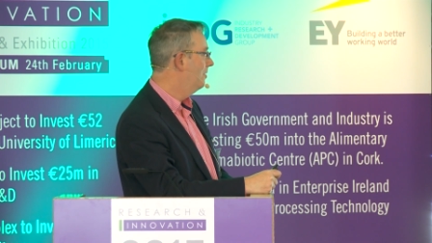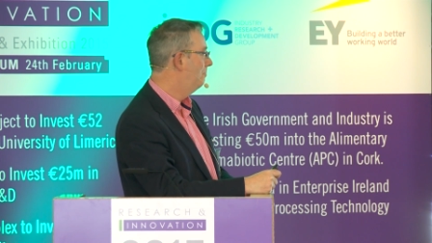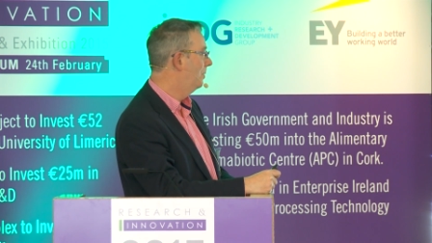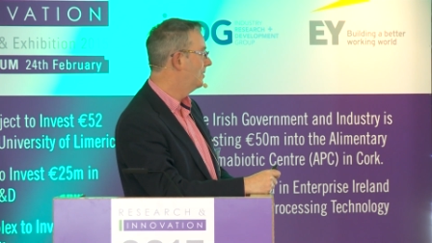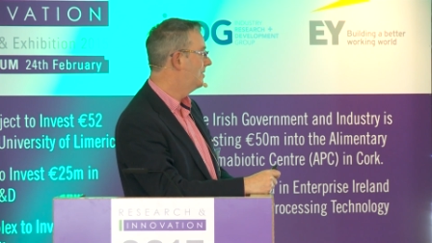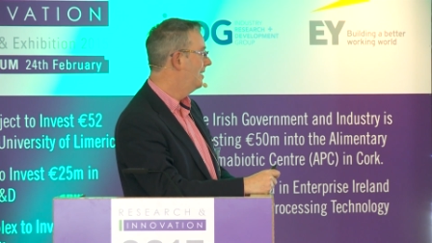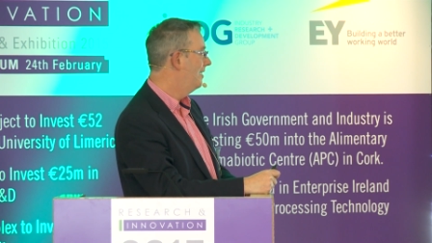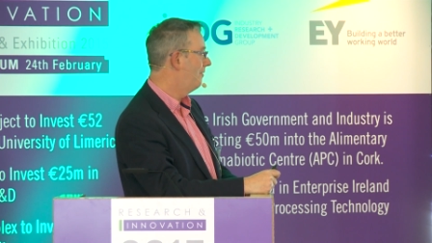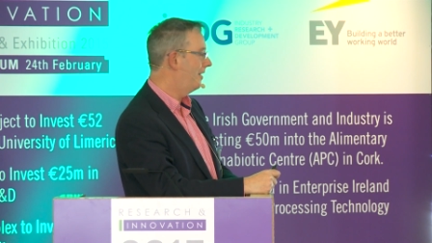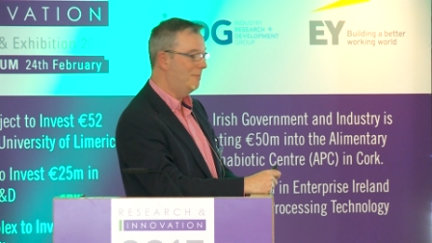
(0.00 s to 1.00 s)
but
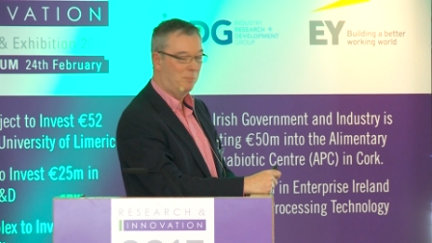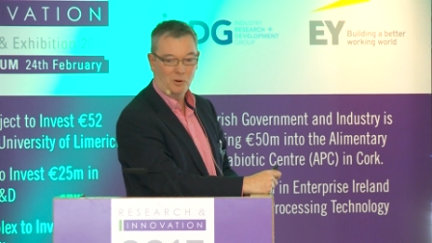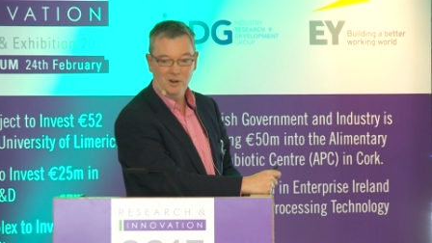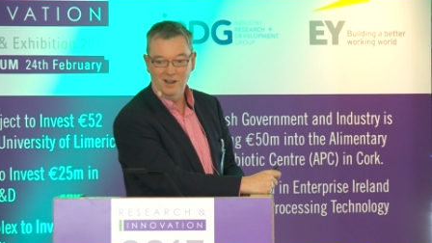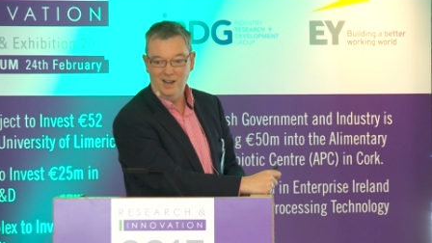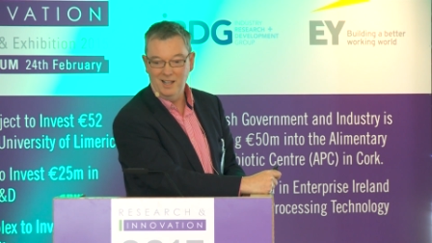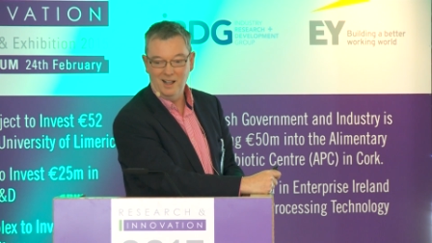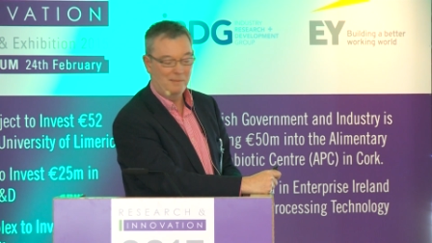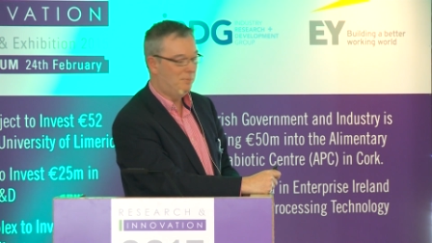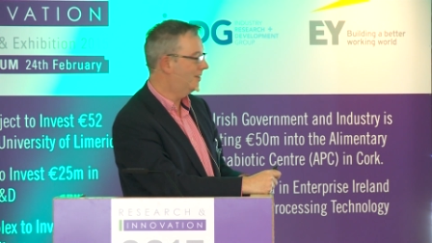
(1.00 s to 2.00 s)
very importantly,
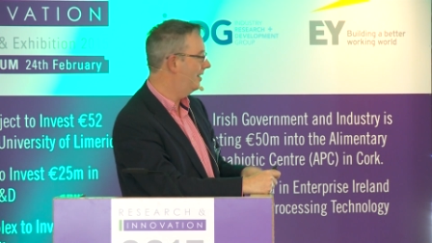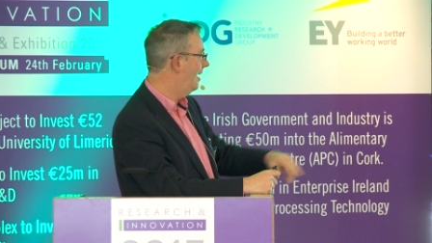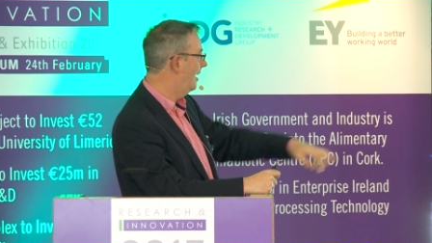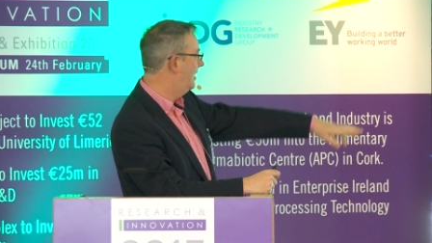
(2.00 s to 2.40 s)
I put it in at